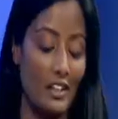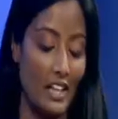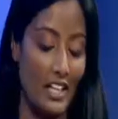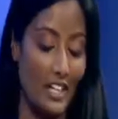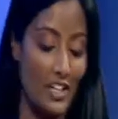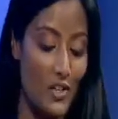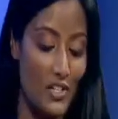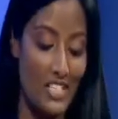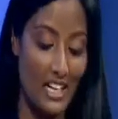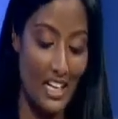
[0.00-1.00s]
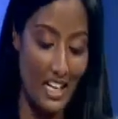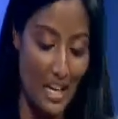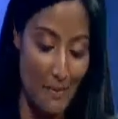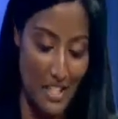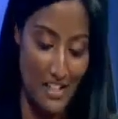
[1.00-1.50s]
interesting
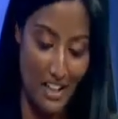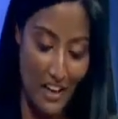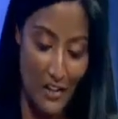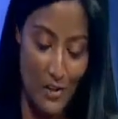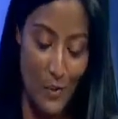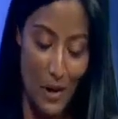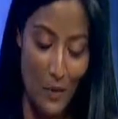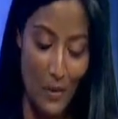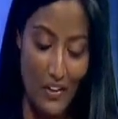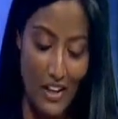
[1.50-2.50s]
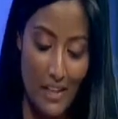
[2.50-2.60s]
climate, the current one we're in,